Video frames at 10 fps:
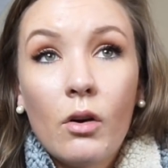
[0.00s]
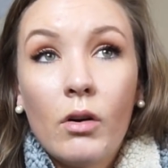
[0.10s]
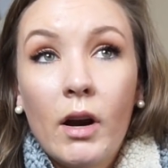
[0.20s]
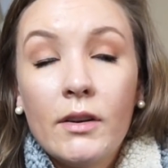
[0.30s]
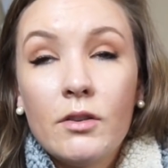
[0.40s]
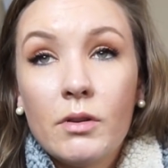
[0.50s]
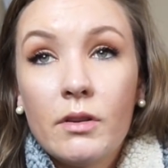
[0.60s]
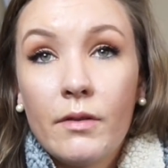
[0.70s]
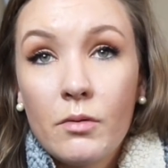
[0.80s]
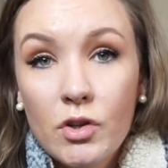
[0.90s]
or I do a
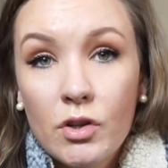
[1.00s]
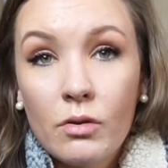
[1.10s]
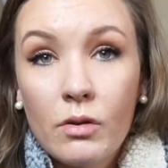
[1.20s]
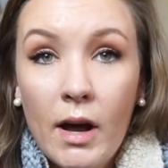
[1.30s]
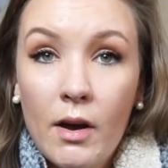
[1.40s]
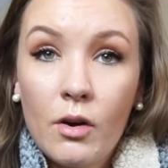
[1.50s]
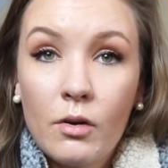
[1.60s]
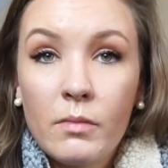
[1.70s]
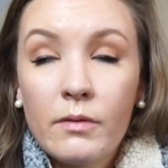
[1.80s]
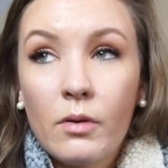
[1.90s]
devotional at
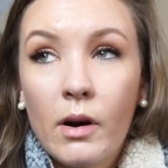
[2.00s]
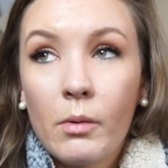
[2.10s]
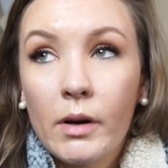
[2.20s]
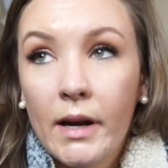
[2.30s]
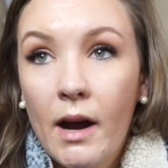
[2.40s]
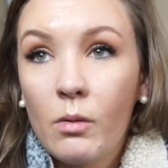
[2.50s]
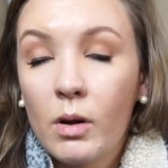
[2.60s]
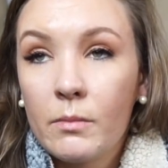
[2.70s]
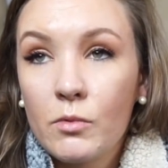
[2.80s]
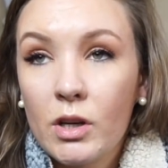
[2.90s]
home before I work out
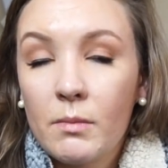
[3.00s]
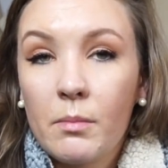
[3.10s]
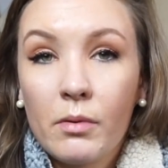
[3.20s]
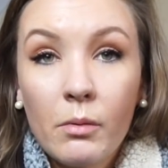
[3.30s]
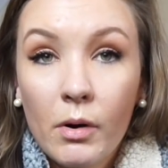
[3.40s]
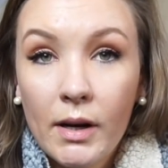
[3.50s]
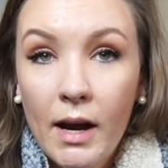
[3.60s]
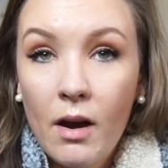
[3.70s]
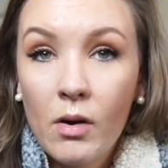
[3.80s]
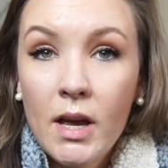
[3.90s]
while I'm drinking my
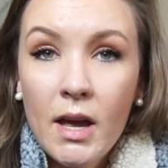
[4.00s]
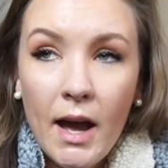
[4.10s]
pre-workout.